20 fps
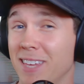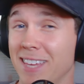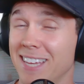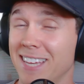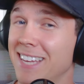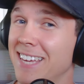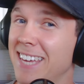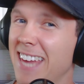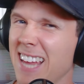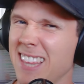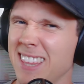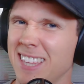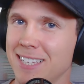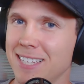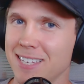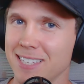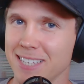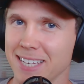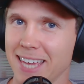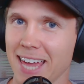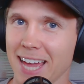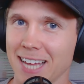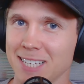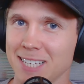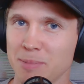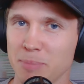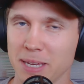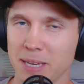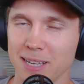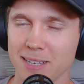this is a
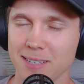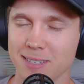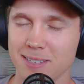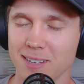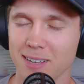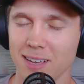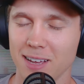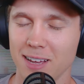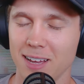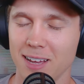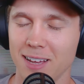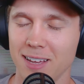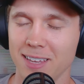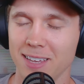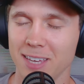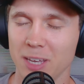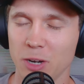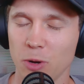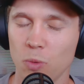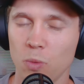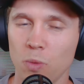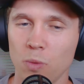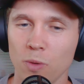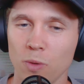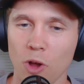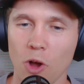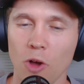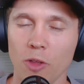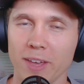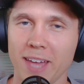guess because,
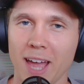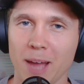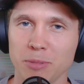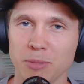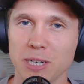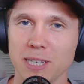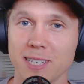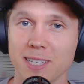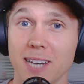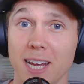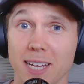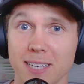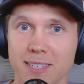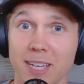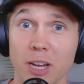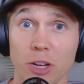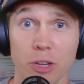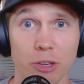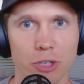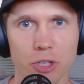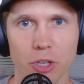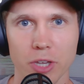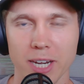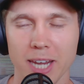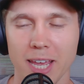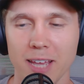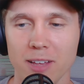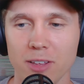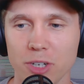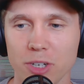all the captions that I see are usually in
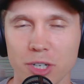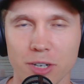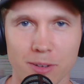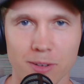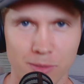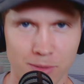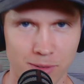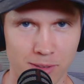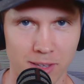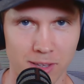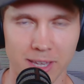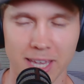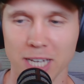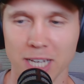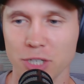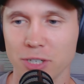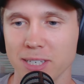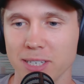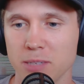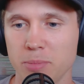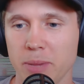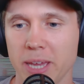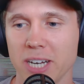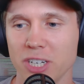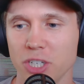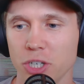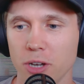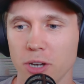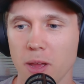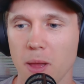English, occasionally
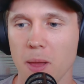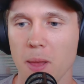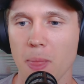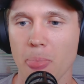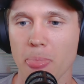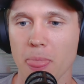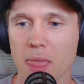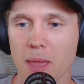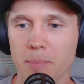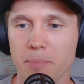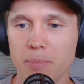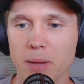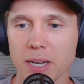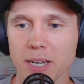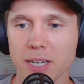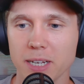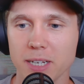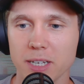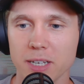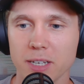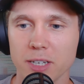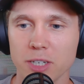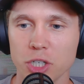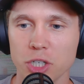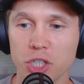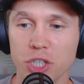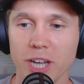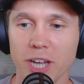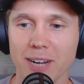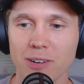Spanish, but
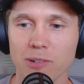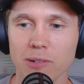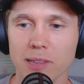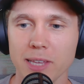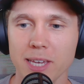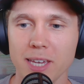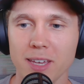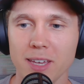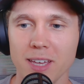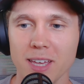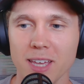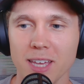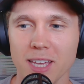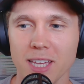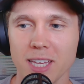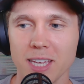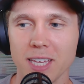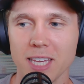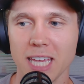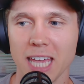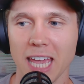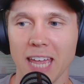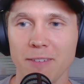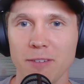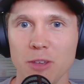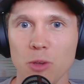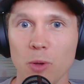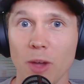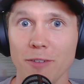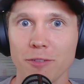generally,
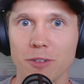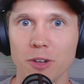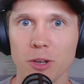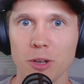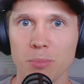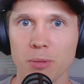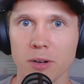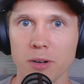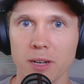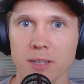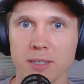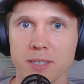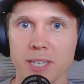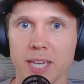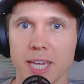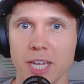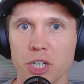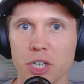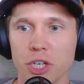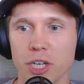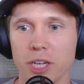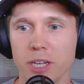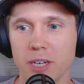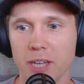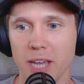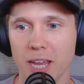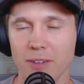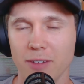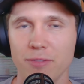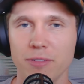if you have good pronunciation
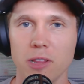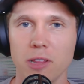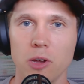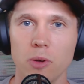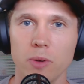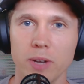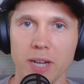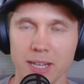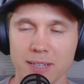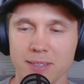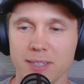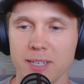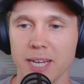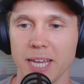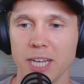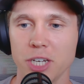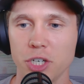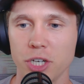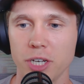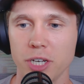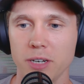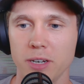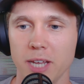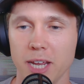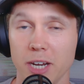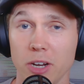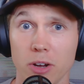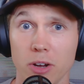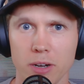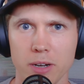and flow and intonation
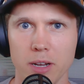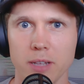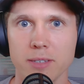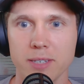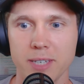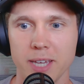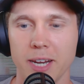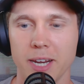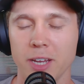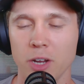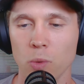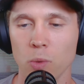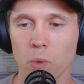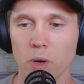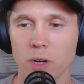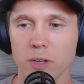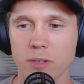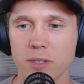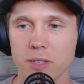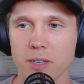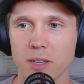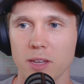and you're enunciating your words,